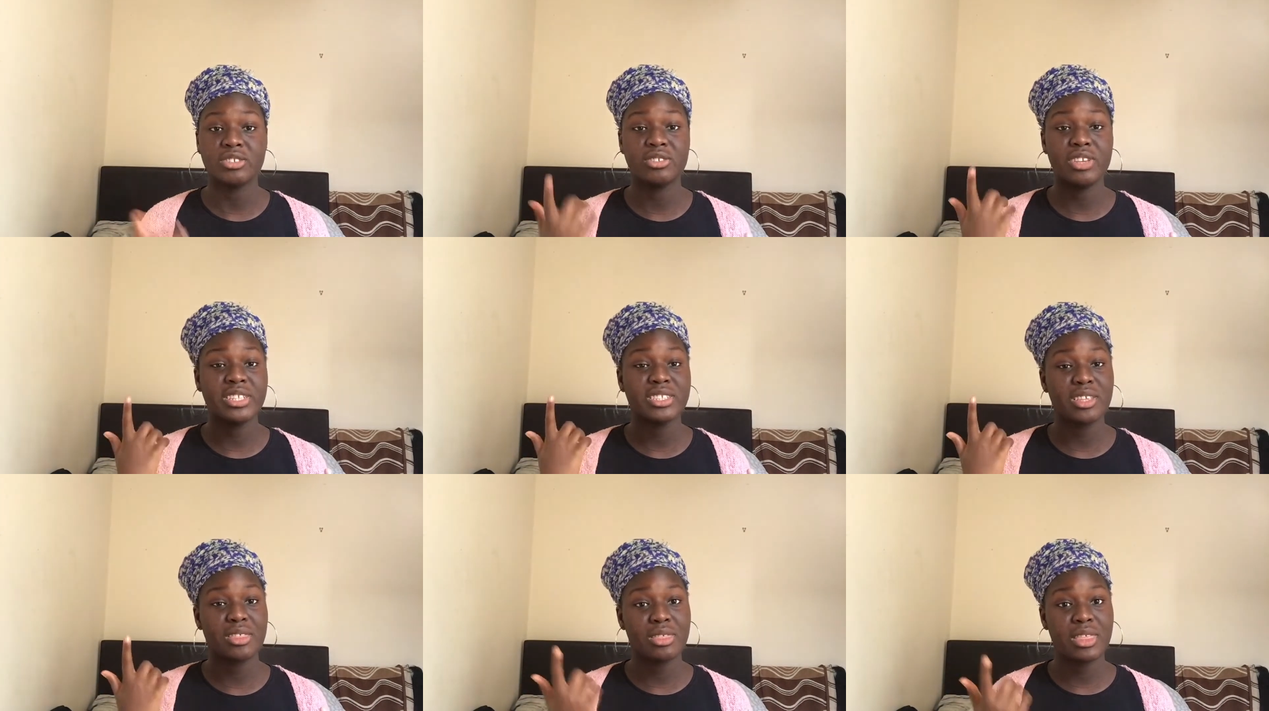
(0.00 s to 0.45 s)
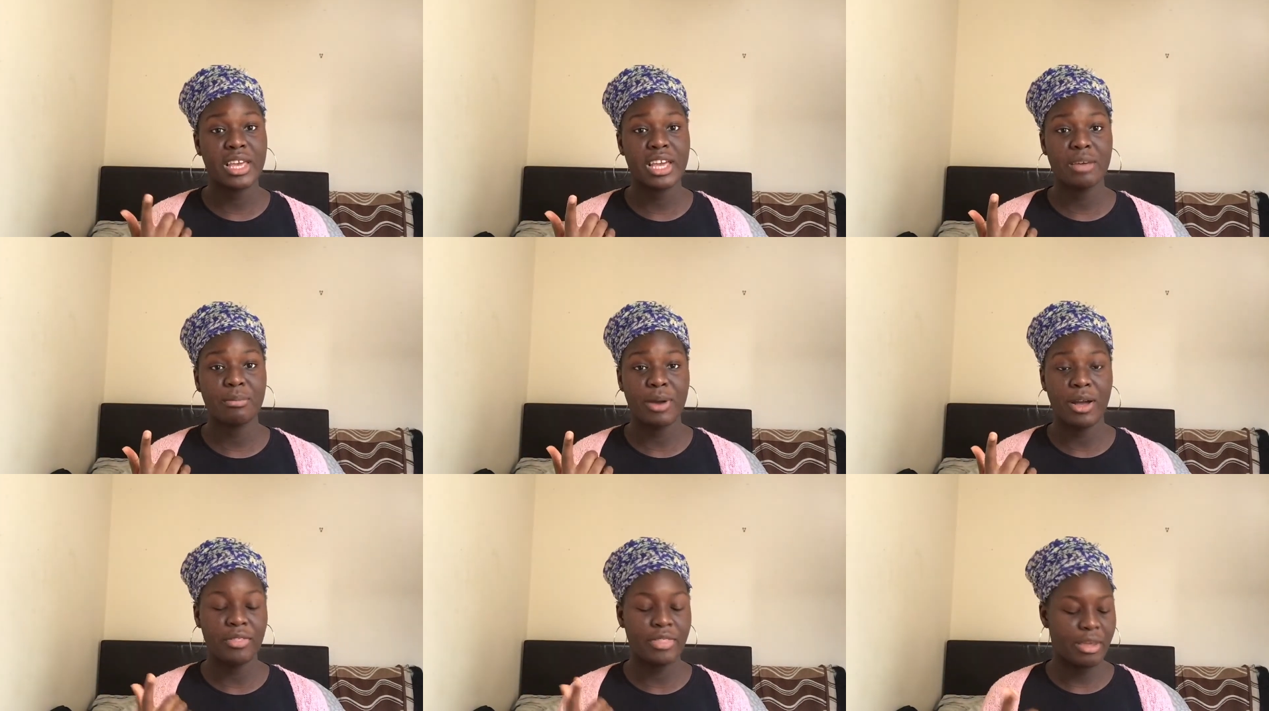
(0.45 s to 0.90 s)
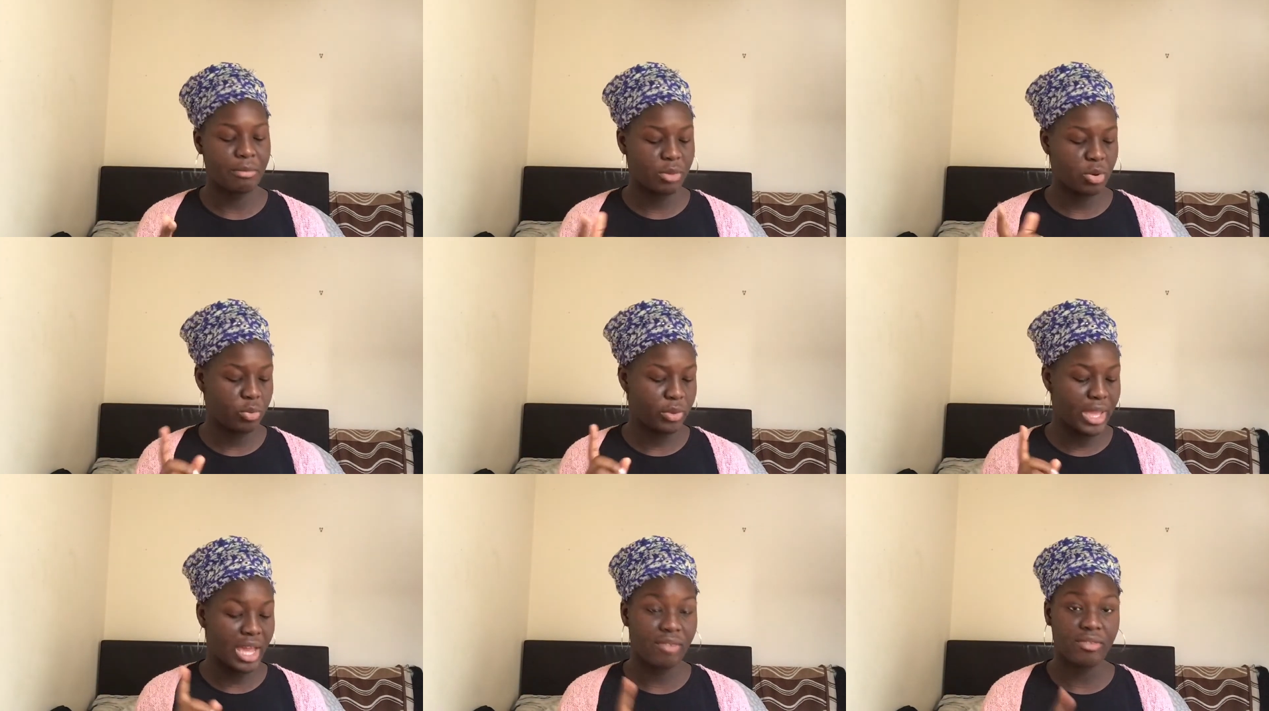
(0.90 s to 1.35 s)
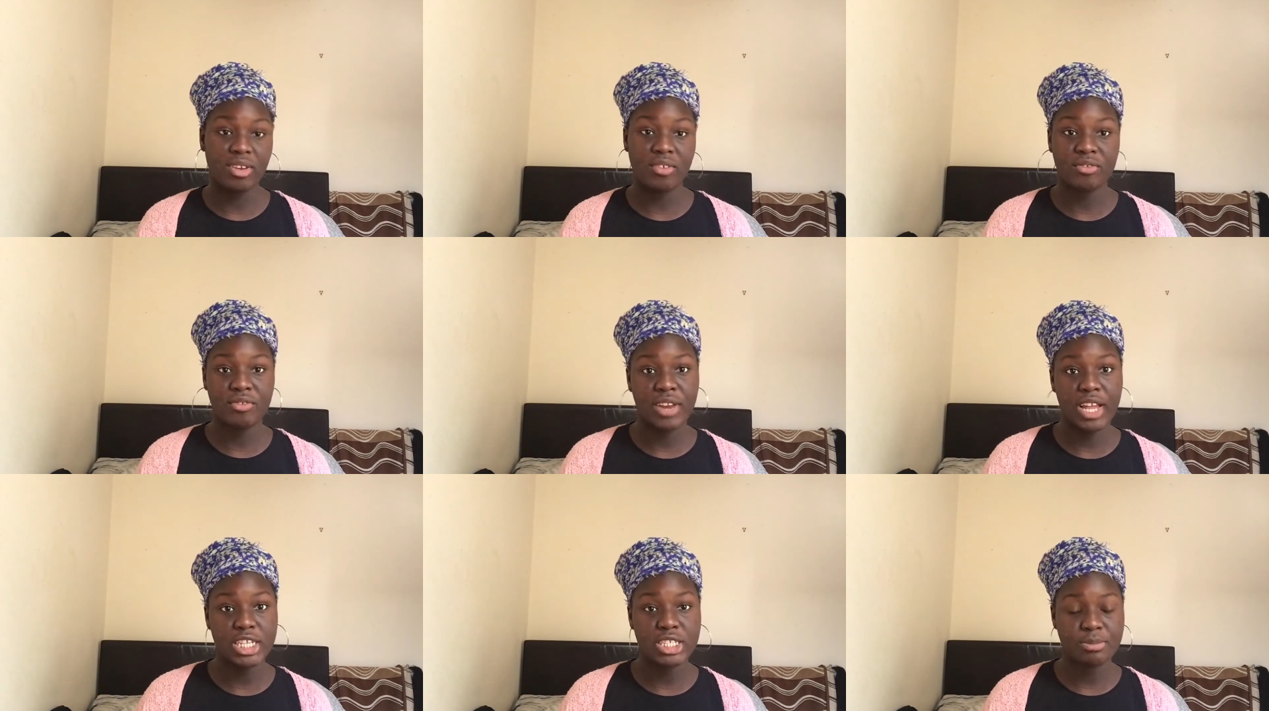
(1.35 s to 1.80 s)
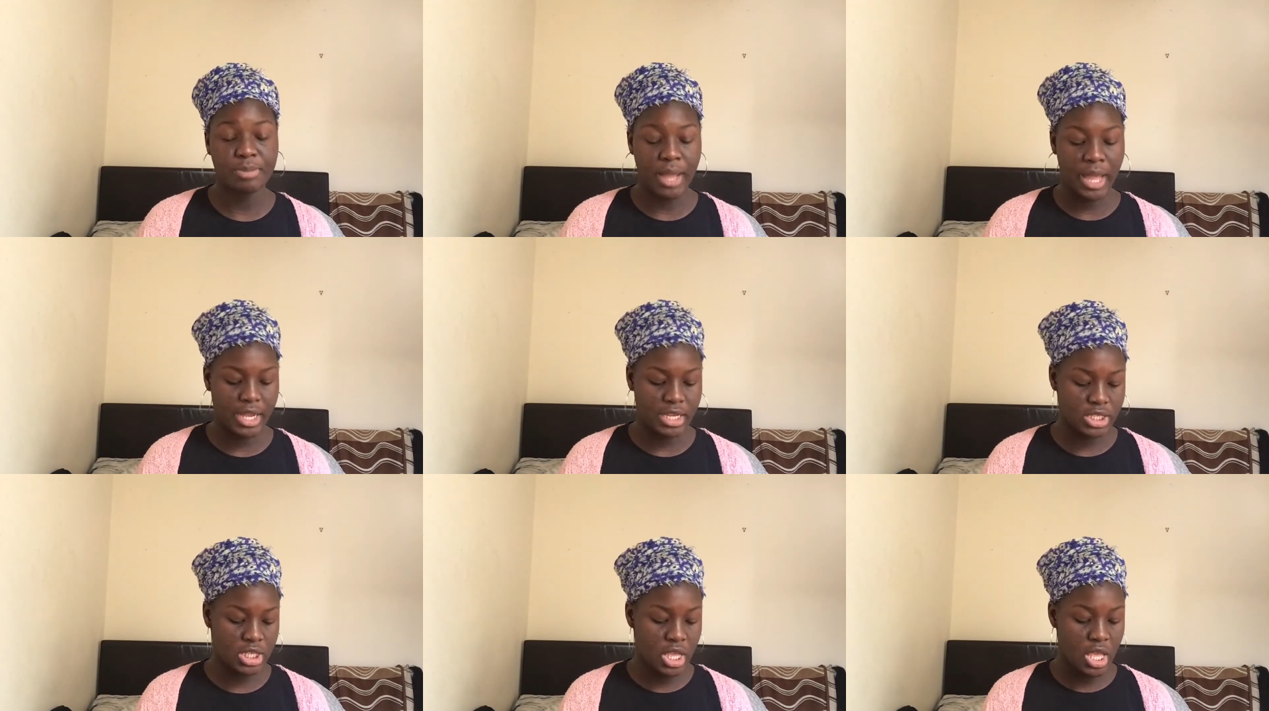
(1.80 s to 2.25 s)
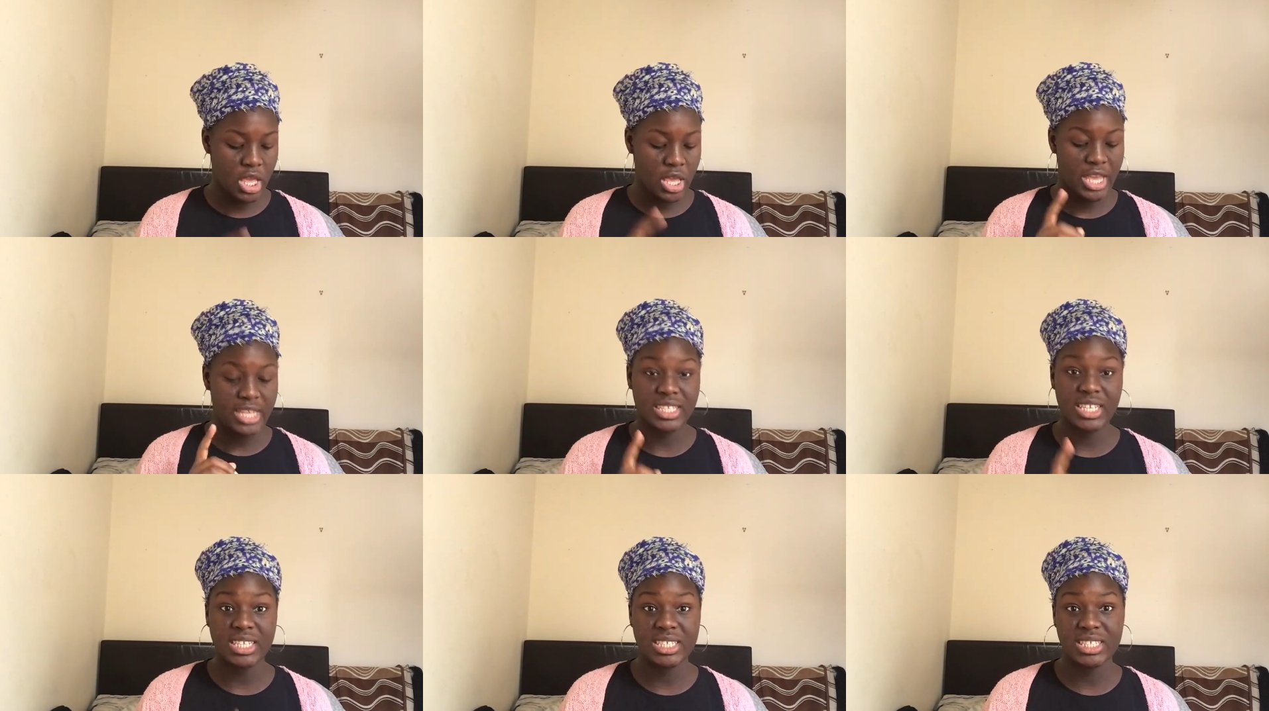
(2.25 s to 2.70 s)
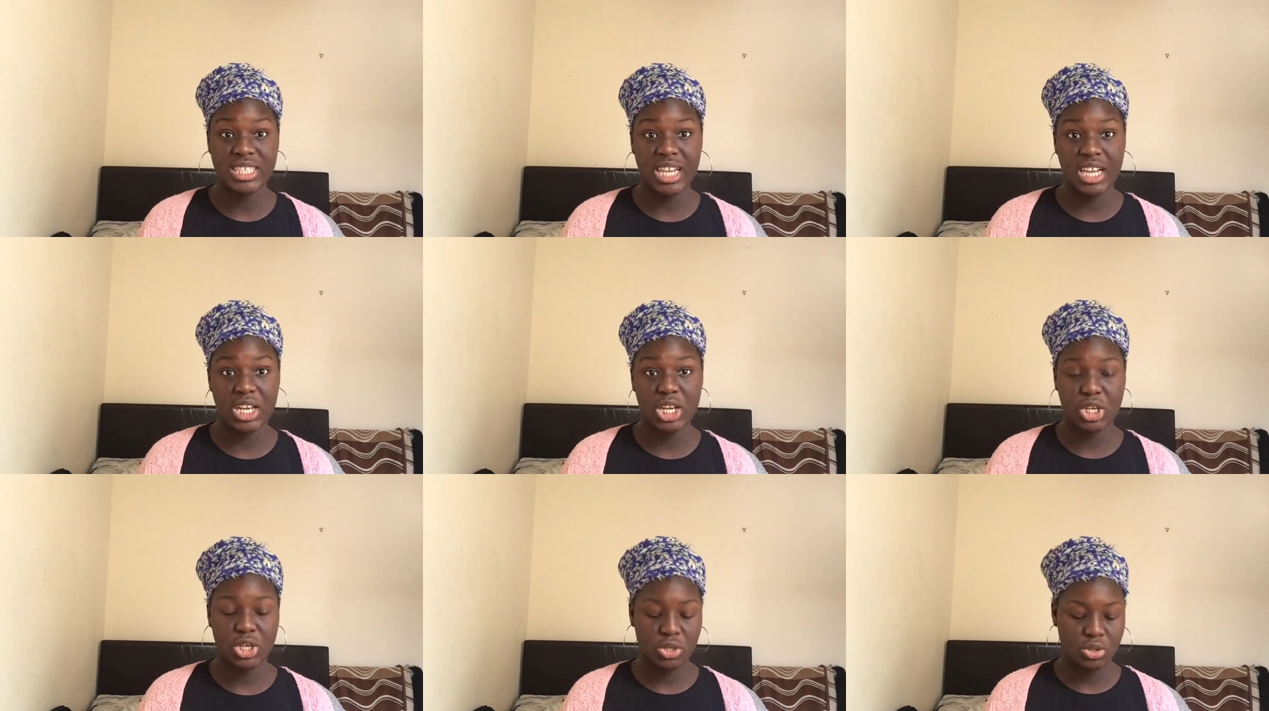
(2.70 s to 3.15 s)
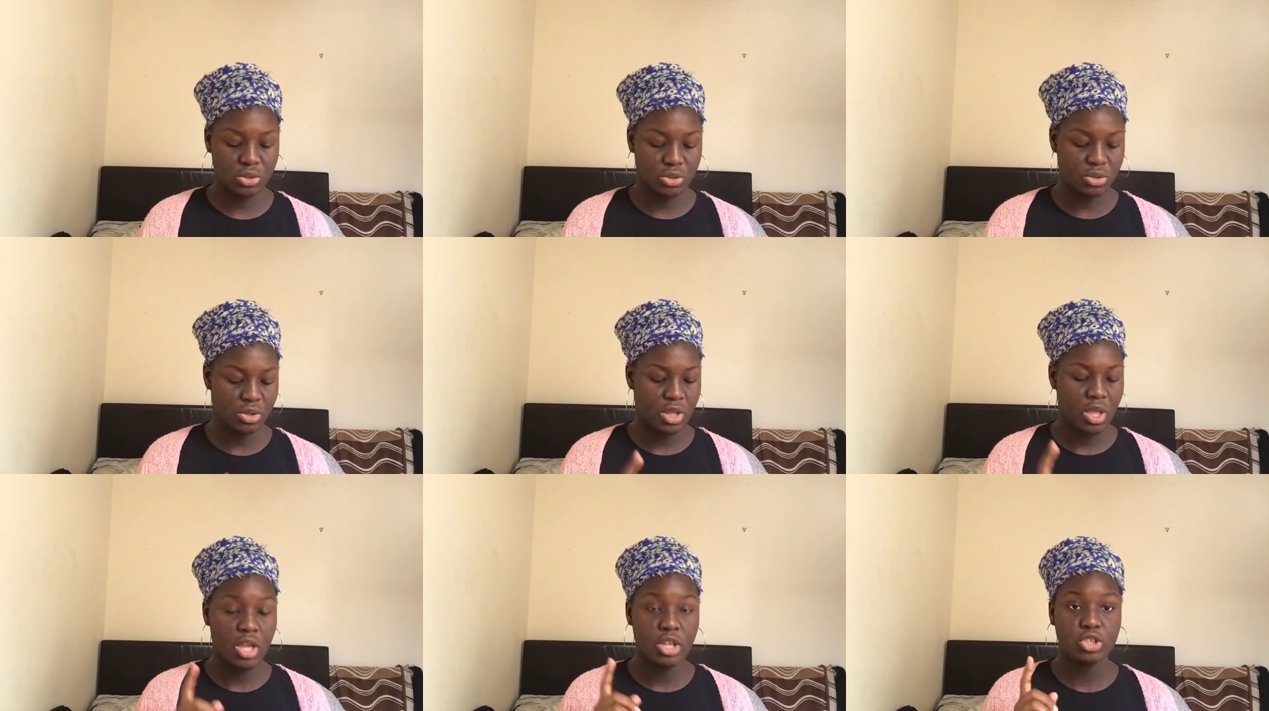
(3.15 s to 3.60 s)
You need to think about them. Are we having flashbacks? Is it cyclical?